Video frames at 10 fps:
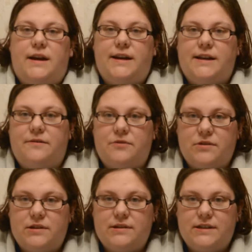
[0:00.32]
Hey
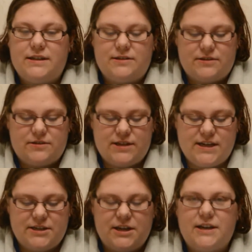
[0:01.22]
everyone, it's
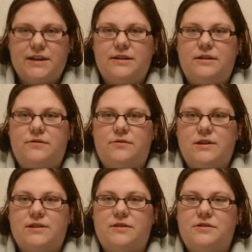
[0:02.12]
CJ here,
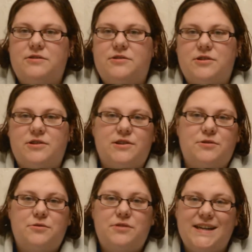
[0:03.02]
otherwise known as Jersey
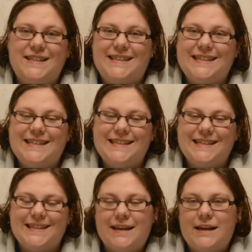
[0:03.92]
Who
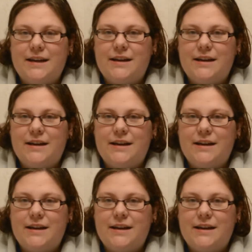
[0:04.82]
90.